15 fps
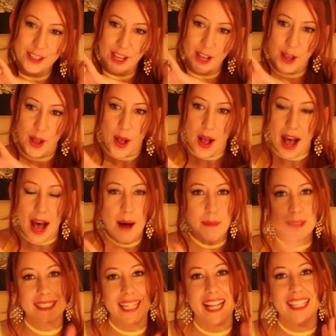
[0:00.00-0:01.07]
on the
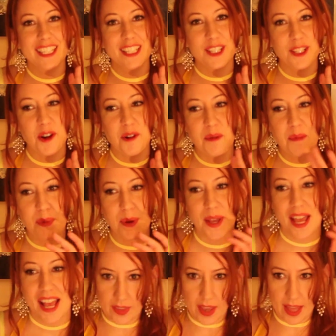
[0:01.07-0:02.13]
Hubble telescope,
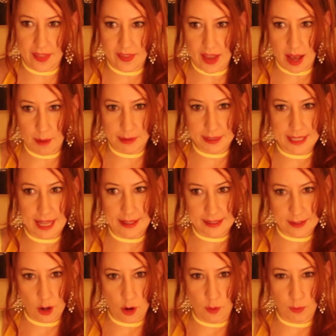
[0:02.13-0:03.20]
then the Hubble
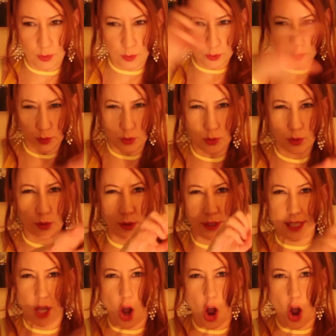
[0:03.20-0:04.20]
telescope, ooh, it's